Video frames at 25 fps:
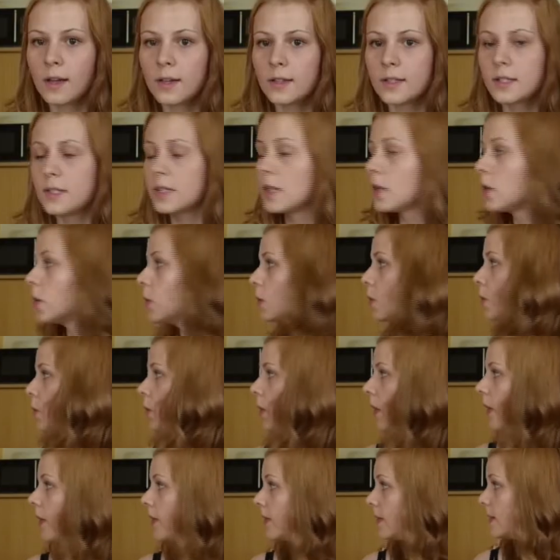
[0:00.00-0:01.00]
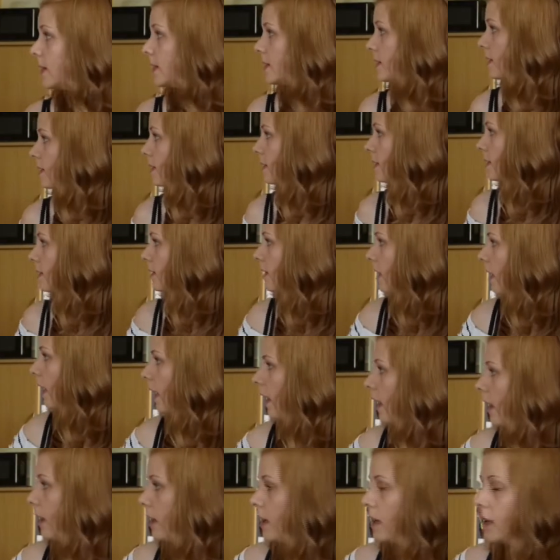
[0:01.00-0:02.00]
So this is
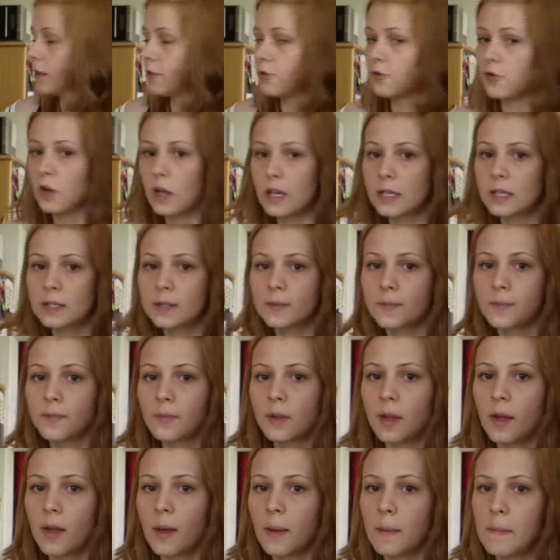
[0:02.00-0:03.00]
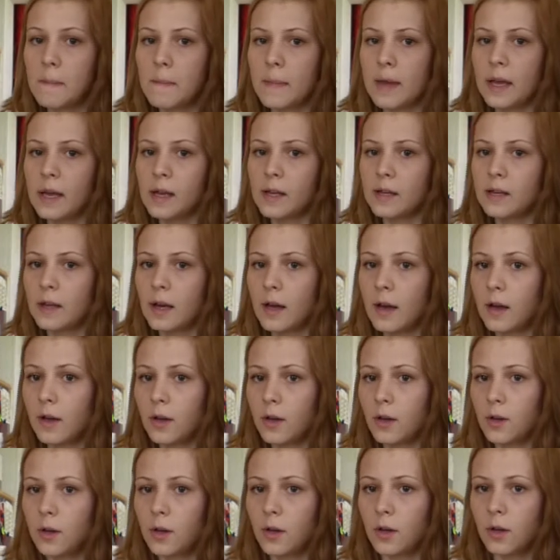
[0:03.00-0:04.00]
a dress made
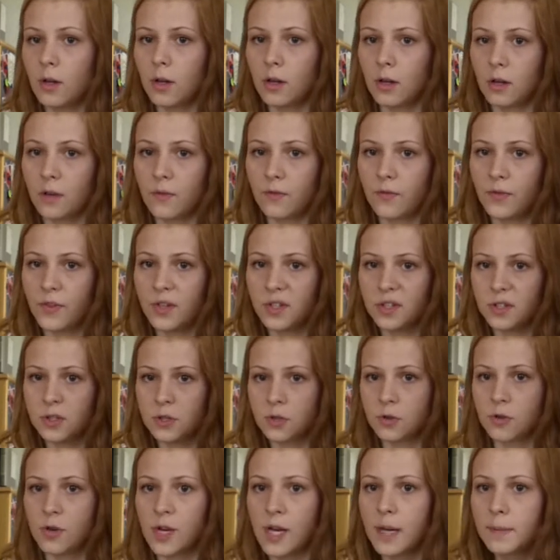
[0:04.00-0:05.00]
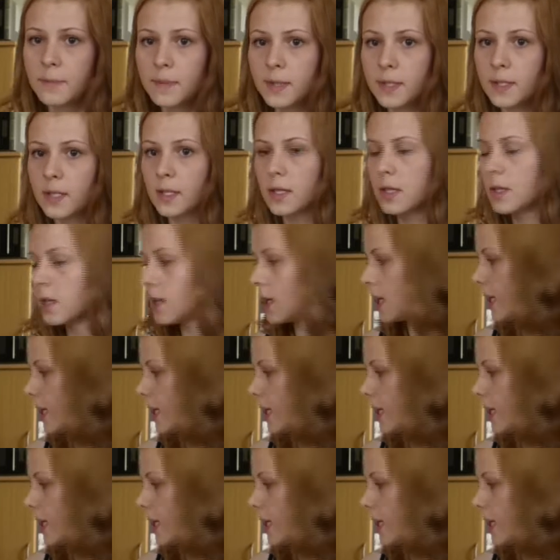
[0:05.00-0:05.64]
out of straps